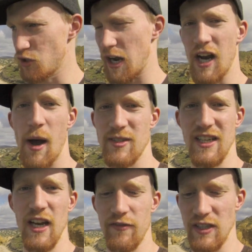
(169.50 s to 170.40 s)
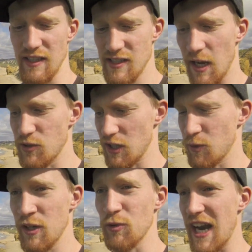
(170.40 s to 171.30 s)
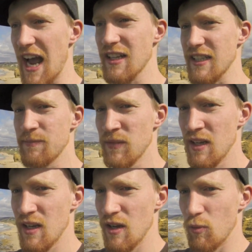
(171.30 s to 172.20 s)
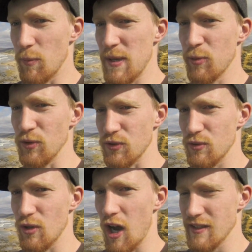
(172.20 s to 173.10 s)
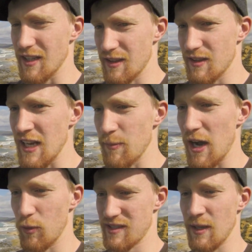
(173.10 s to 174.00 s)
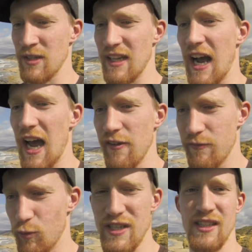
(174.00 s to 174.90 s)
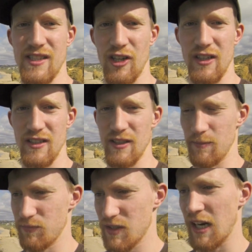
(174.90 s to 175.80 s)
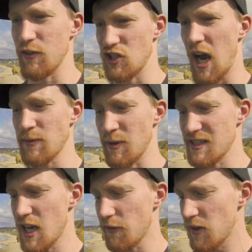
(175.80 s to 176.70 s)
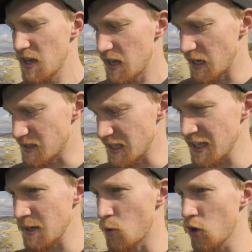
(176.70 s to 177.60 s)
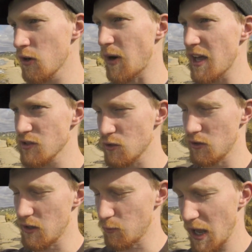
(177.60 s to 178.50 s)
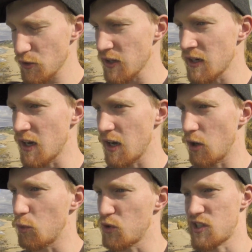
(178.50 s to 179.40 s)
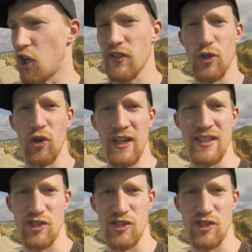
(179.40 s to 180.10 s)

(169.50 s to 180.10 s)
competent enough in that subject. When in reality, what people ought to think about, what's something that I've recently started to kind of adopt myself, is thinking more, rather than a results-oriented